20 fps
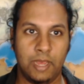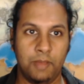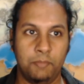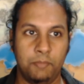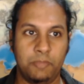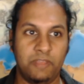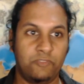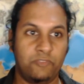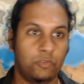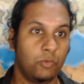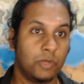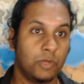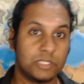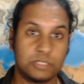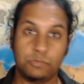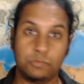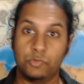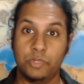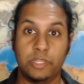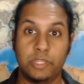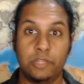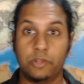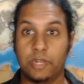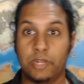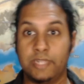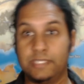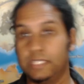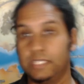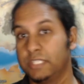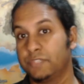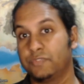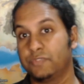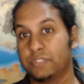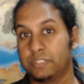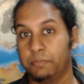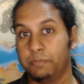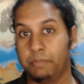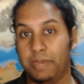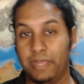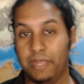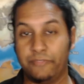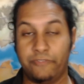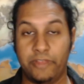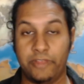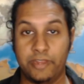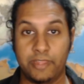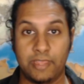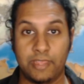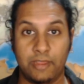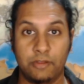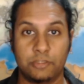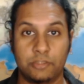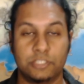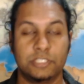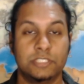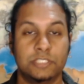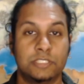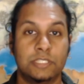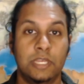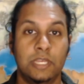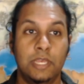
If you want some really good ideas for some Pathfinder characters